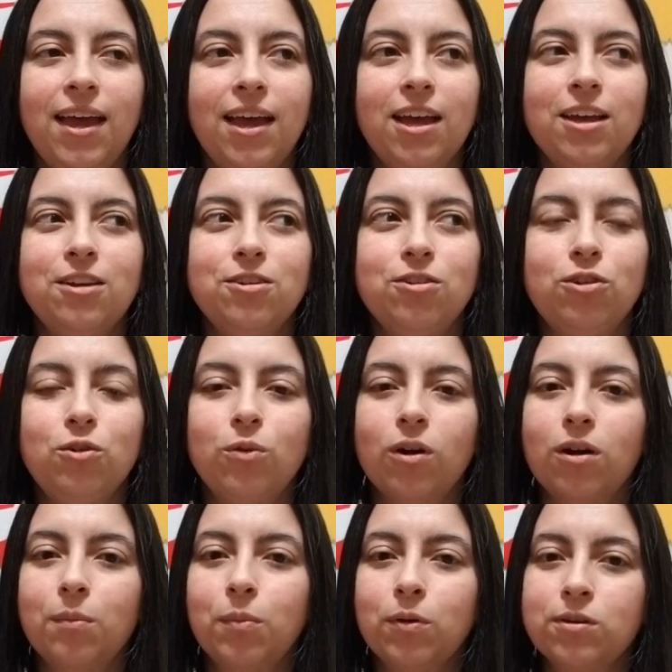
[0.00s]
And you
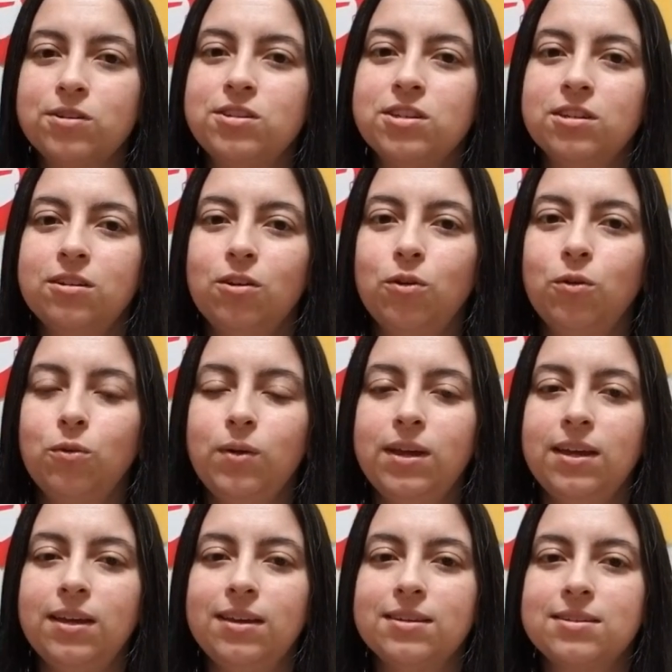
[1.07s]
are a person who
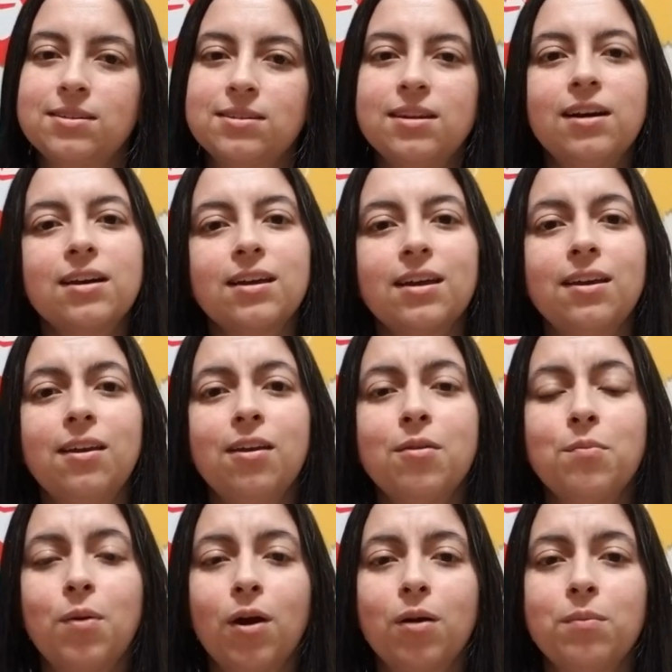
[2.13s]
is stuck in an
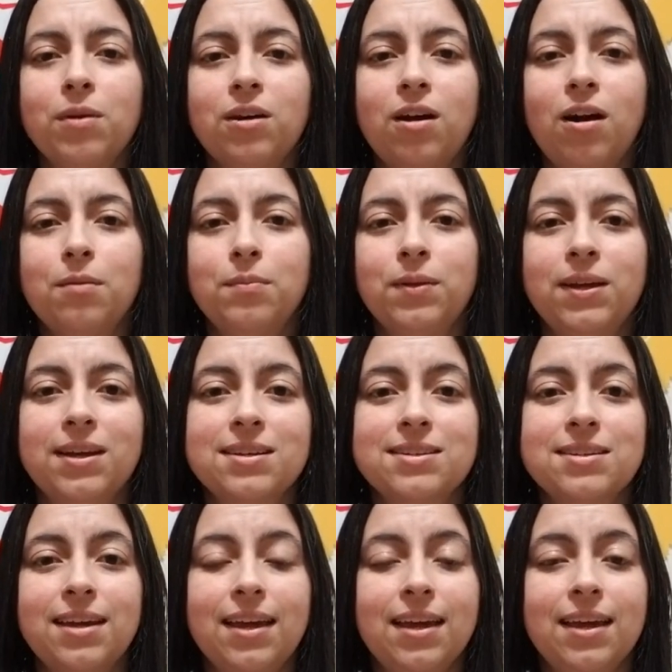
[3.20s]
apartment
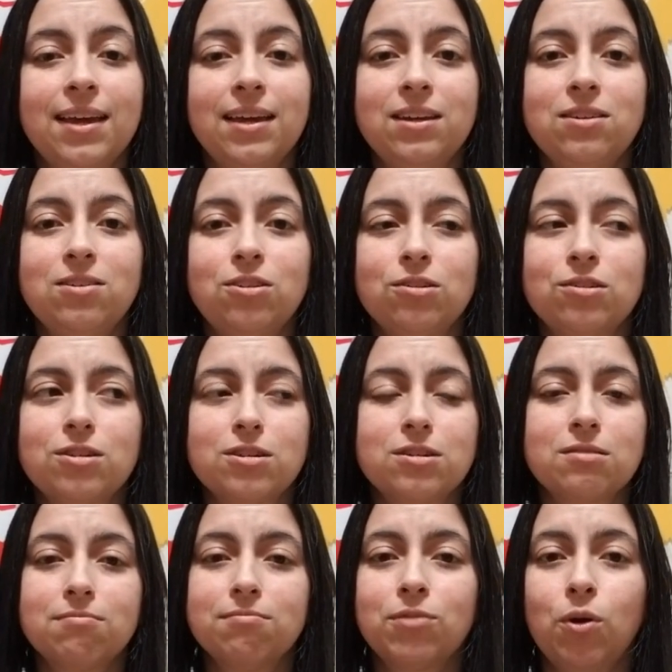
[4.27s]
complex and you're
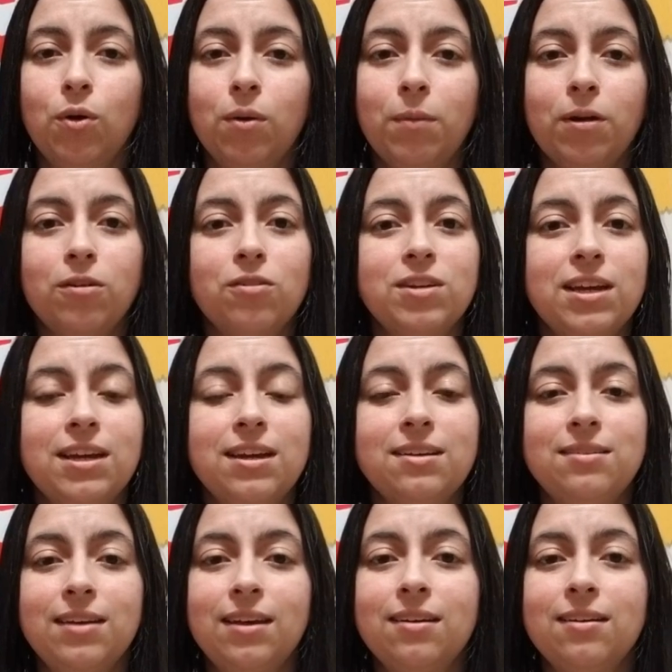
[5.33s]
just going about your
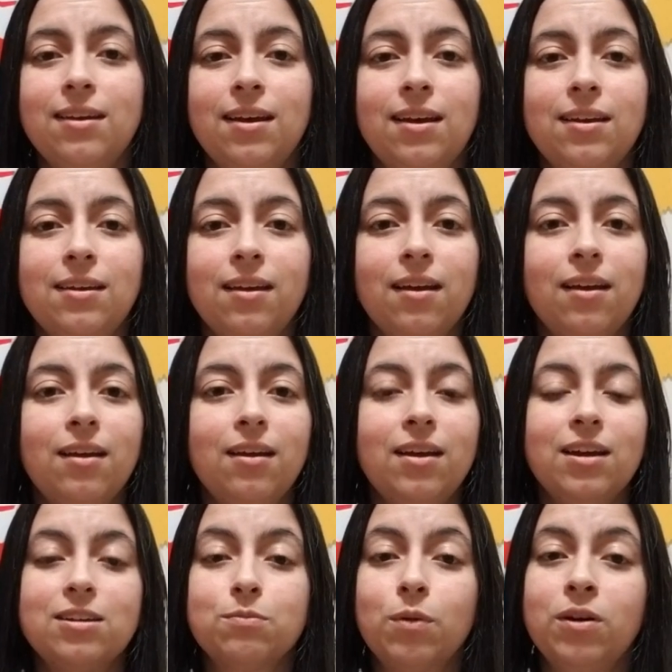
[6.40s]
day to day.
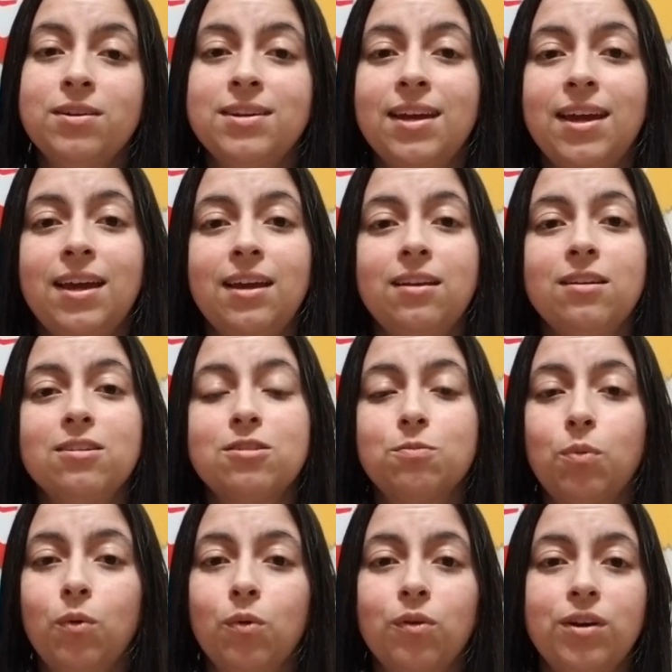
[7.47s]
It's mundane, it's
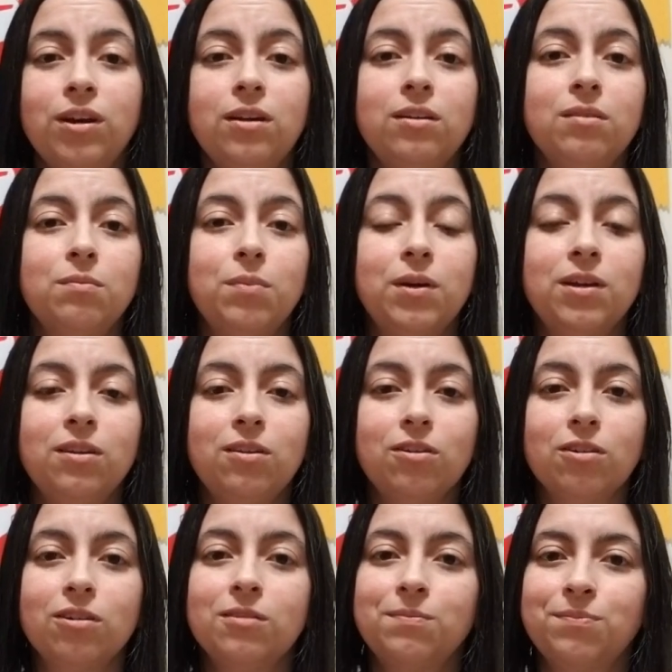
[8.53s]
boring, but
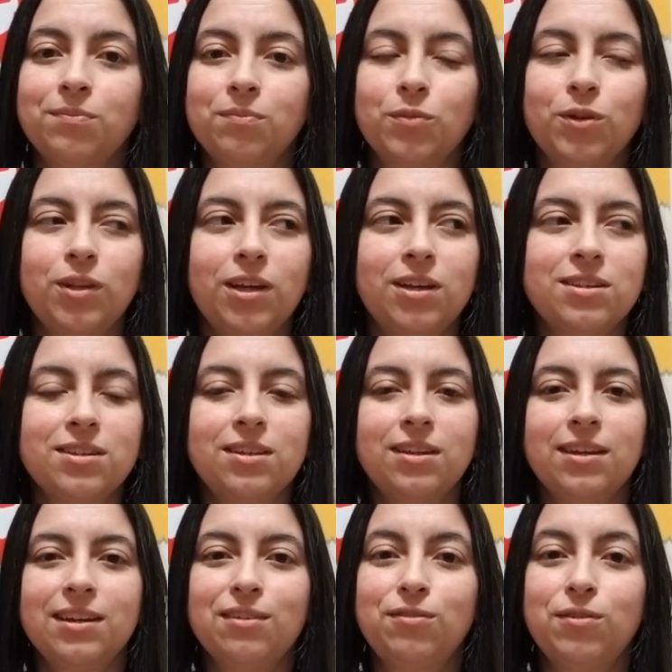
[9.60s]
you're realizing
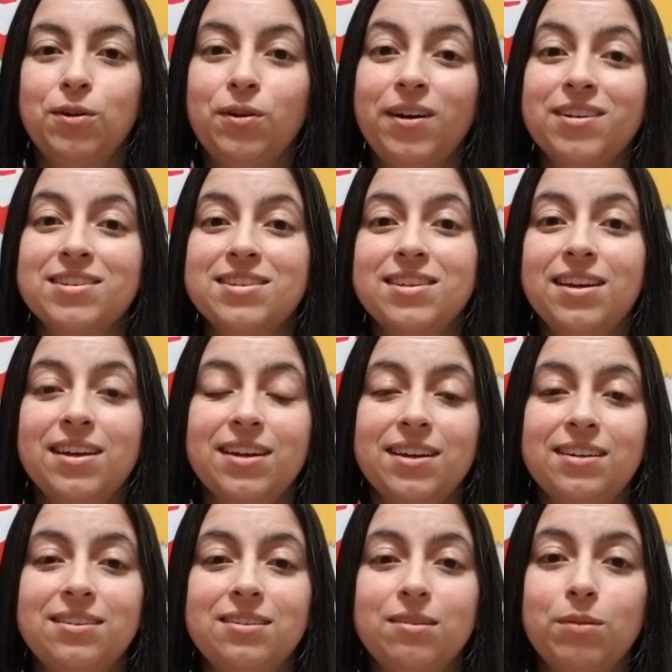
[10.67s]
that if you go
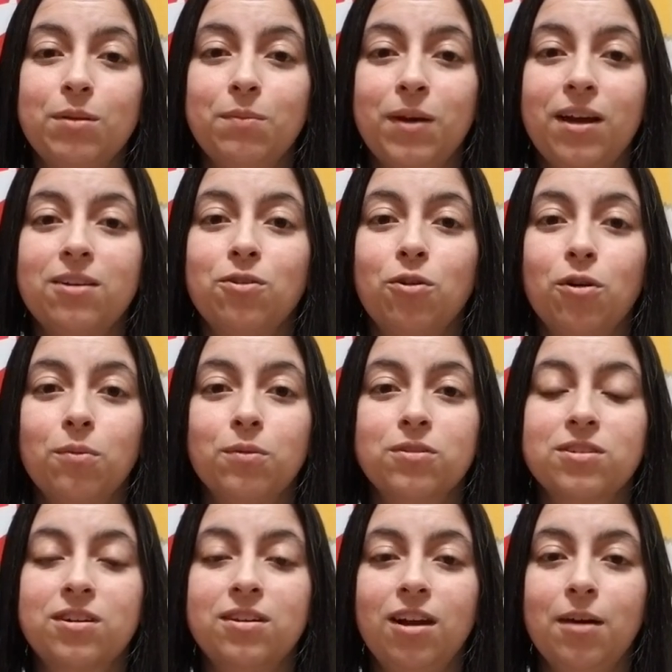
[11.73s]
outside, something bad or horrible
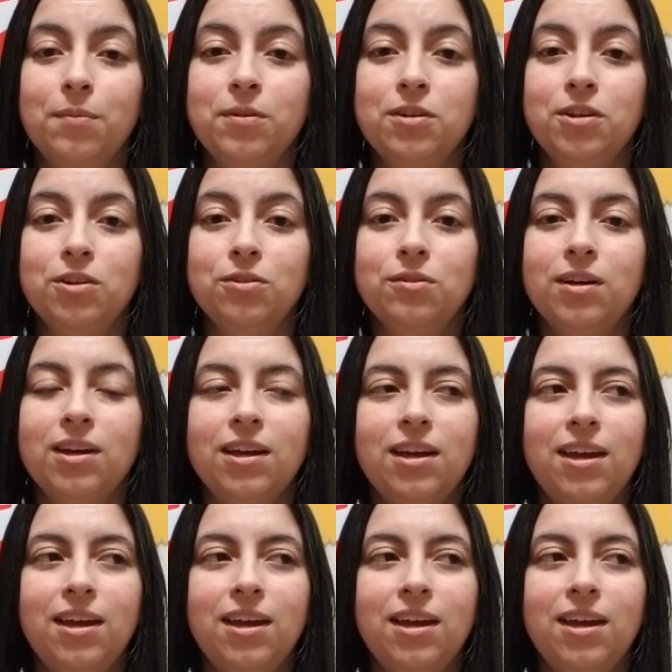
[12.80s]
is going to happen to you.